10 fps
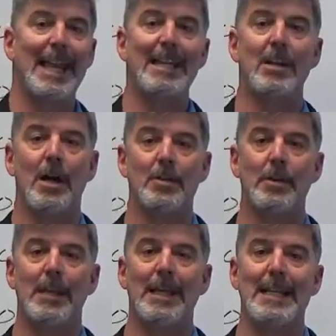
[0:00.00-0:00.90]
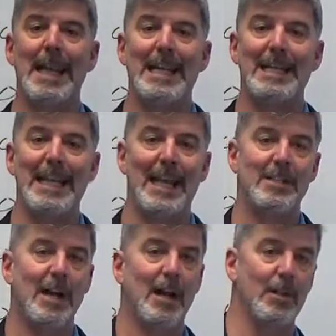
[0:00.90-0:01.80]
eight hundred
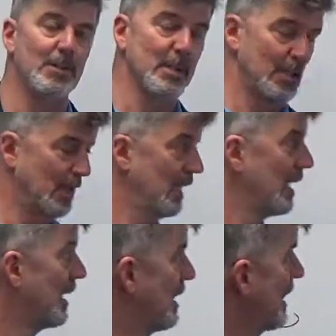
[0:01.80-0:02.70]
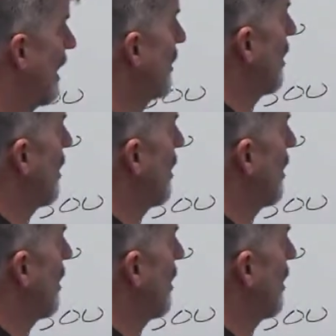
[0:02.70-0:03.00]
eighty-eight dollars. Now I